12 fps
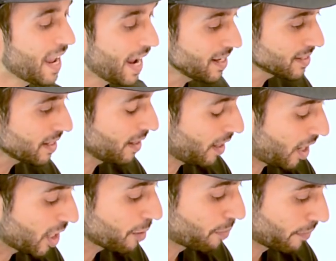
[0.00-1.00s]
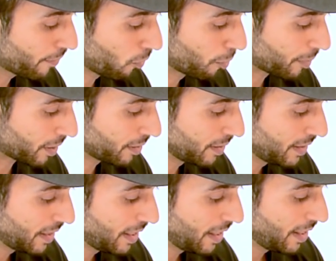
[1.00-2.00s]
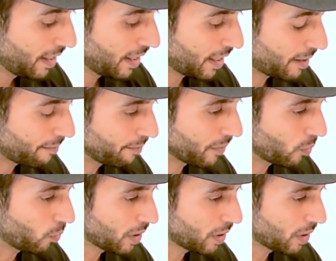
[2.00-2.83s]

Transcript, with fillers: As a high performer, Um,